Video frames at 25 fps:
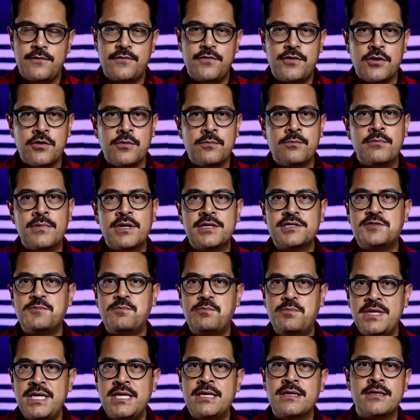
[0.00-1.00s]
there
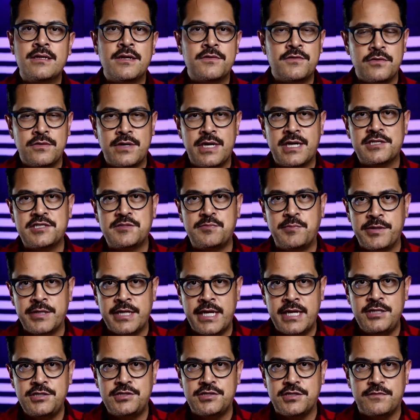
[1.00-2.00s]
must be another
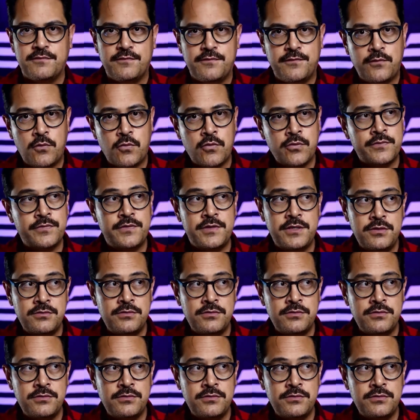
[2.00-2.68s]
explanation for the